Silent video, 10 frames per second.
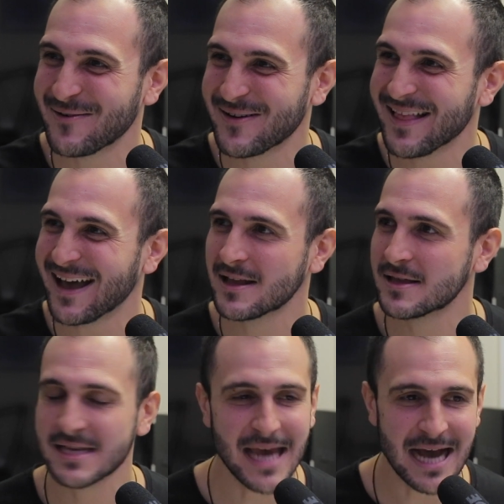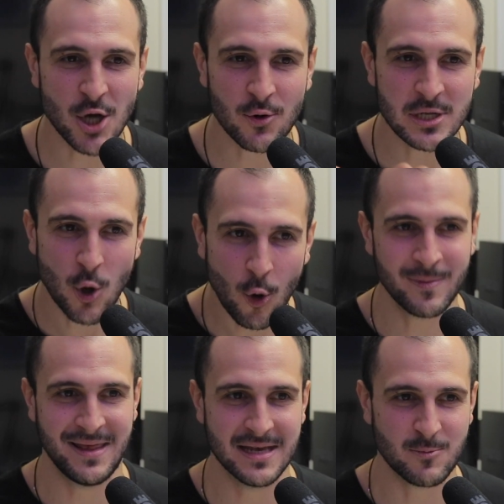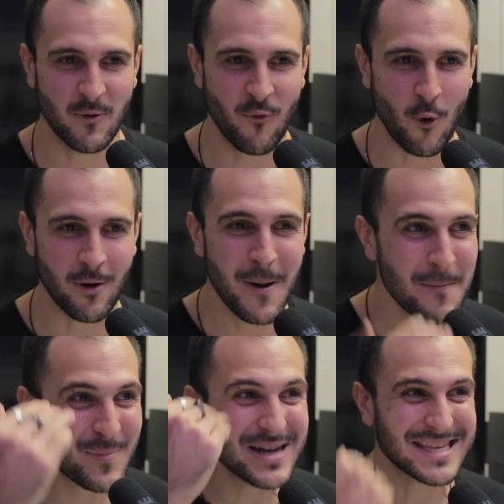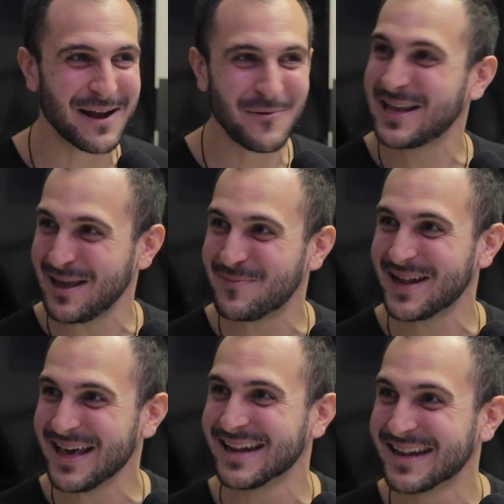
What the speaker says: Where you're like, this guy's already told me this before. But he's like, we keep it in.